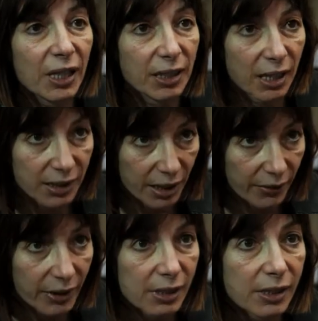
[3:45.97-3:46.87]
that
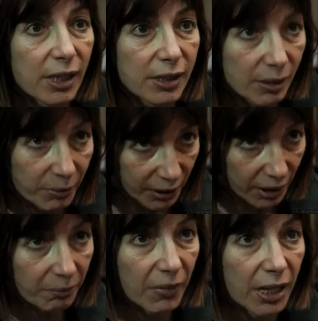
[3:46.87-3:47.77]
idea
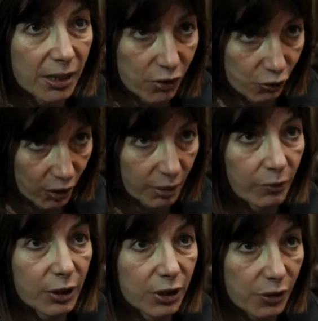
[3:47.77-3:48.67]
accessible and
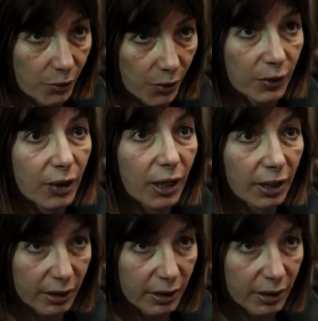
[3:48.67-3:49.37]
mainstream, which is what